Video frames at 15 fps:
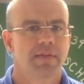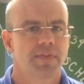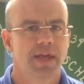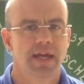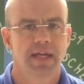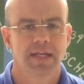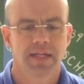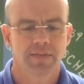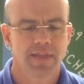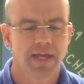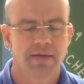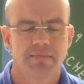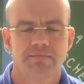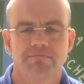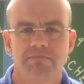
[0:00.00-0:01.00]
That
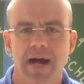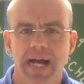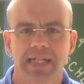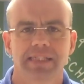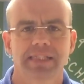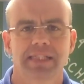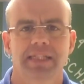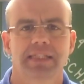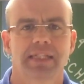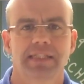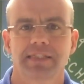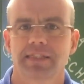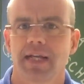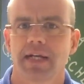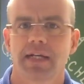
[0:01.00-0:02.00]
mindset, that
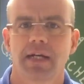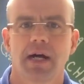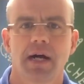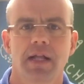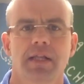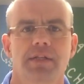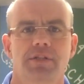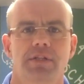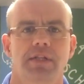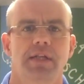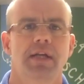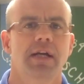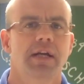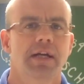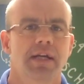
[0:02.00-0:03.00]

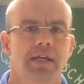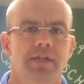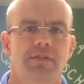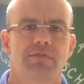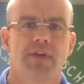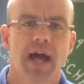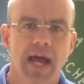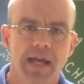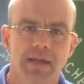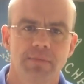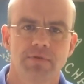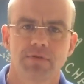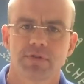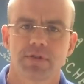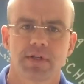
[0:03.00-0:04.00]
psychology is
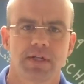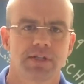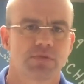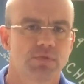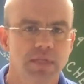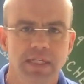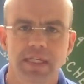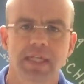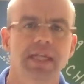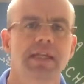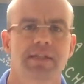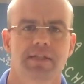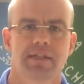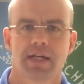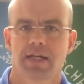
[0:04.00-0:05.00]
valuable to us. We need
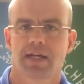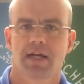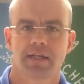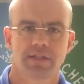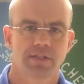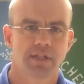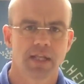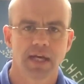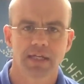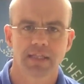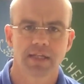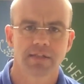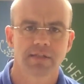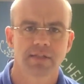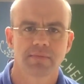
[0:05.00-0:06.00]
a psychology like
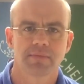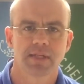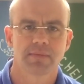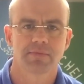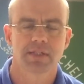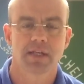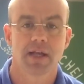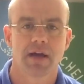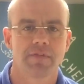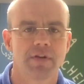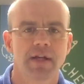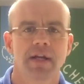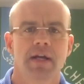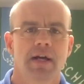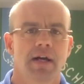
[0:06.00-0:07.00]
that sometimes in life.
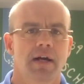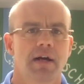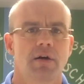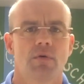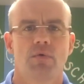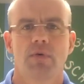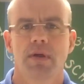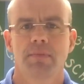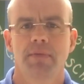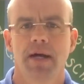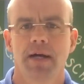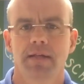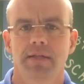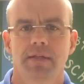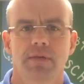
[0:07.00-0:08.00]
What
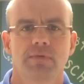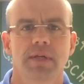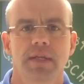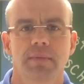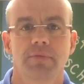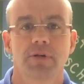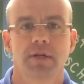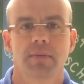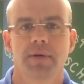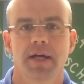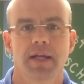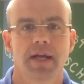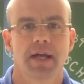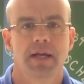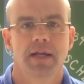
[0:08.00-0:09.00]
about reading a book
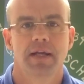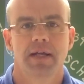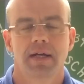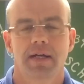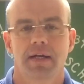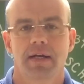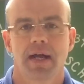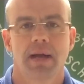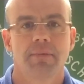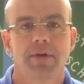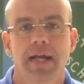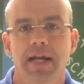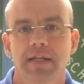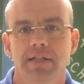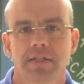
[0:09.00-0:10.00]
about
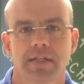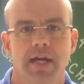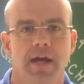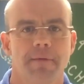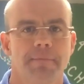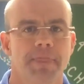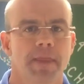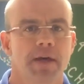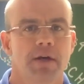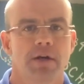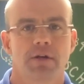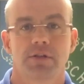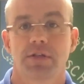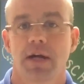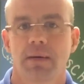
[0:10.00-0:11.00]
Albert Einstein
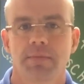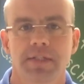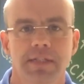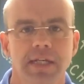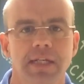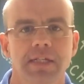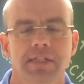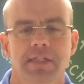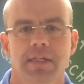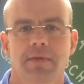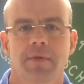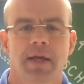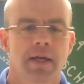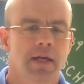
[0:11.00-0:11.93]
or Thomas Edison?